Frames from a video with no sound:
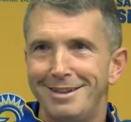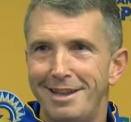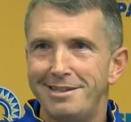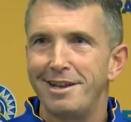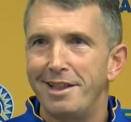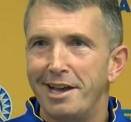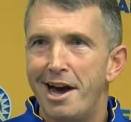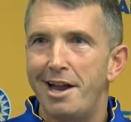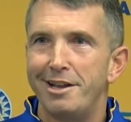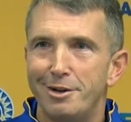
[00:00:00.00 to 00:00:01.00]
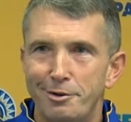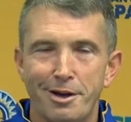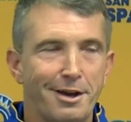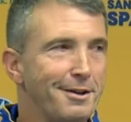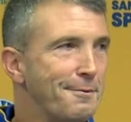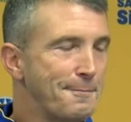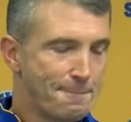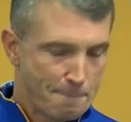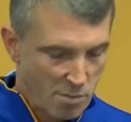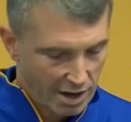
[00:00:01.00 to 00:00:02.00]
They said they got it. Okay.
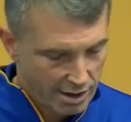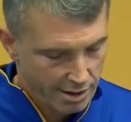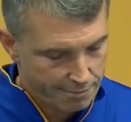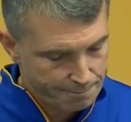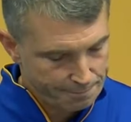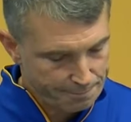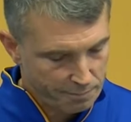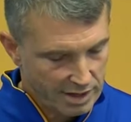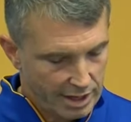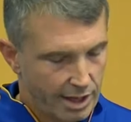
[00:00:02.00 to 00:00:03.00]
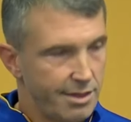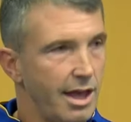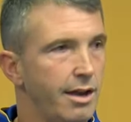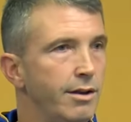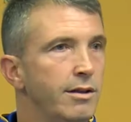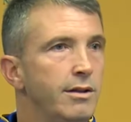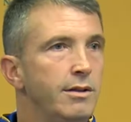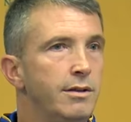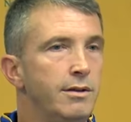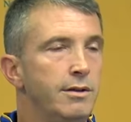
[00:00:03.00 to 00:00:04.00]
Um, and then
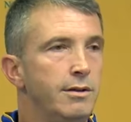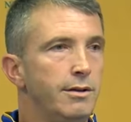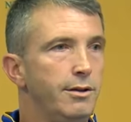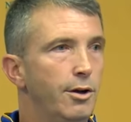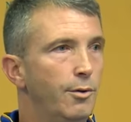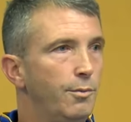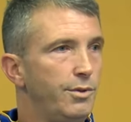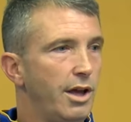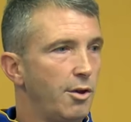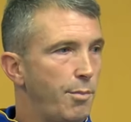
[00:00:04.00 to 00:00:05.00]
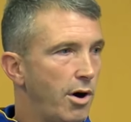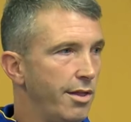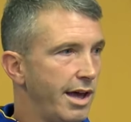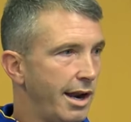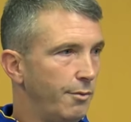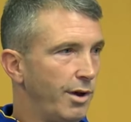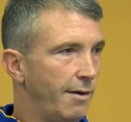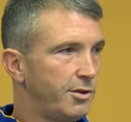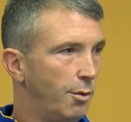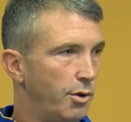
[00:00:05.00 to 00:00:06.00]
you know, the other part of that, we
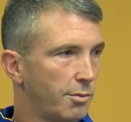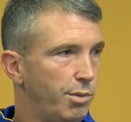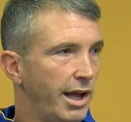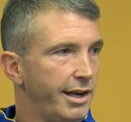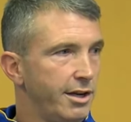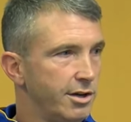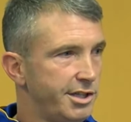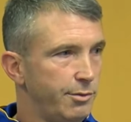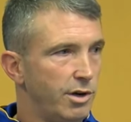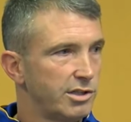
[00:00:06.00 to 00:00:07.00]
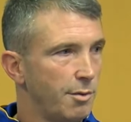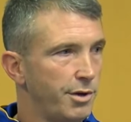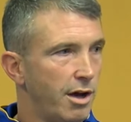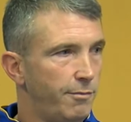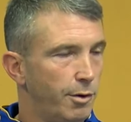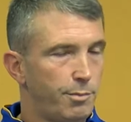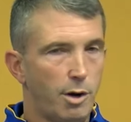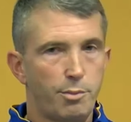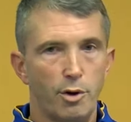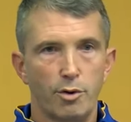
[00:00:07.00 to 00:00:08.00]
have Tobruk Blaine here, and she runs our Beyond
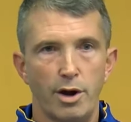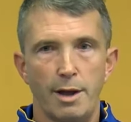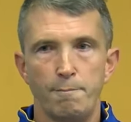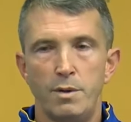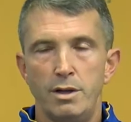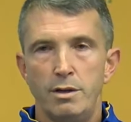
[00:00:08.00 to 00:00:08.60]
Football program.